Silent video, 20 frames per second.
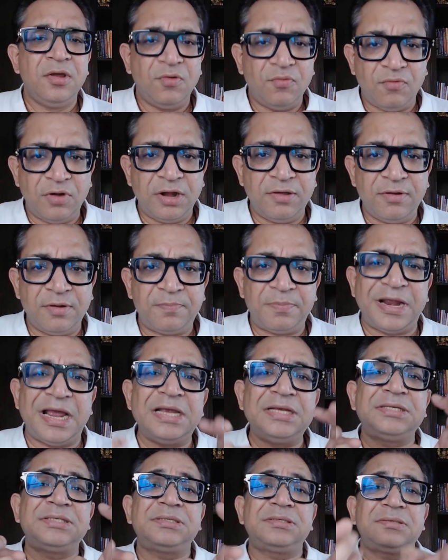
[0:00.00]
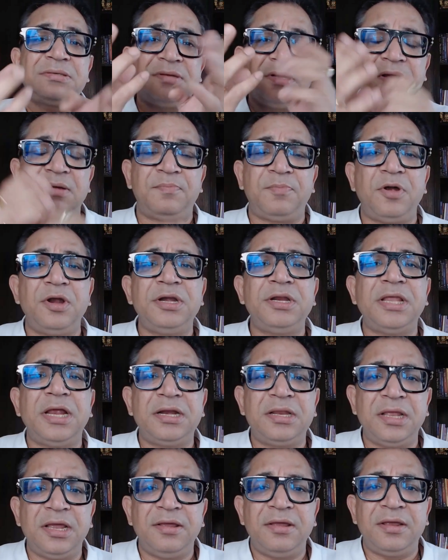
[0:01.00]
whatever price point
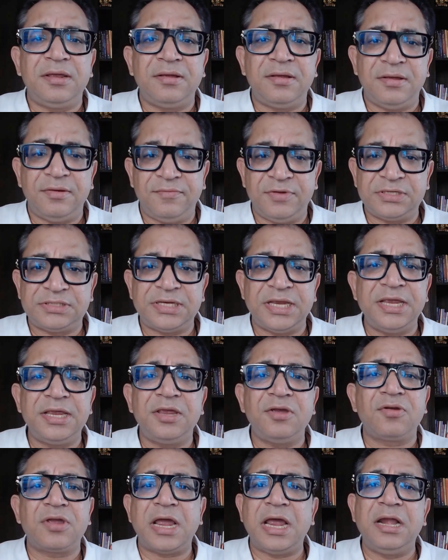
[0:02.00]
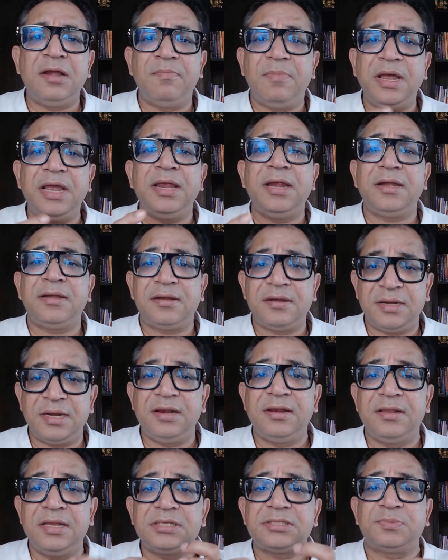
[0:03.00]
that they were saying, okay, I'll buy it
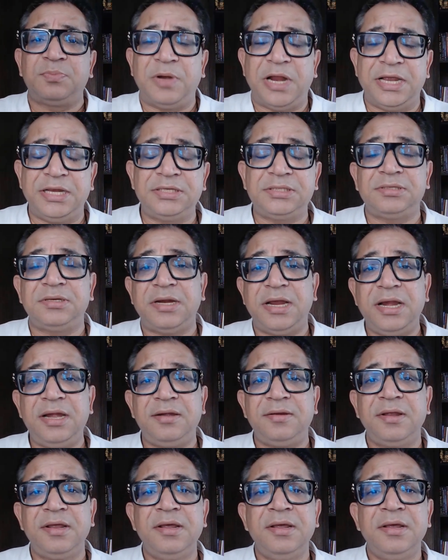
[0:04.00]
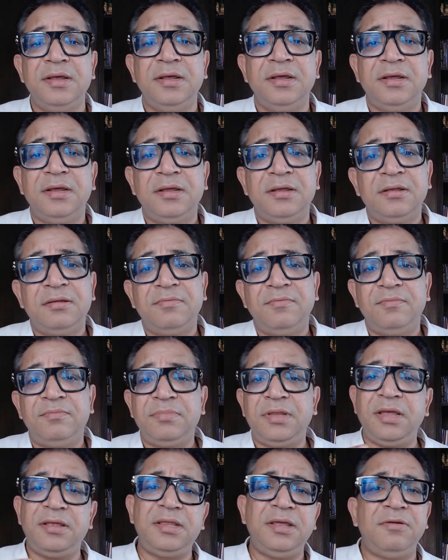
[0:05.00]
till this price, right?
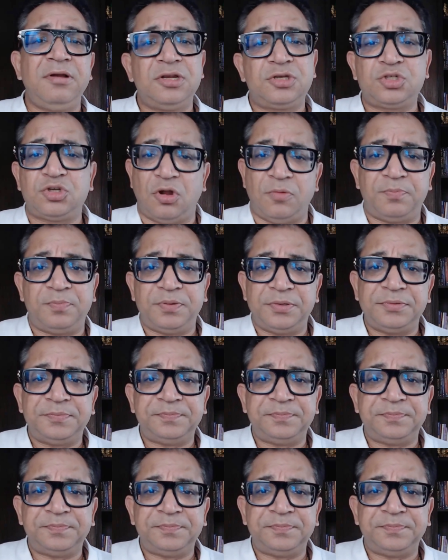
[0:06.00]
They will stop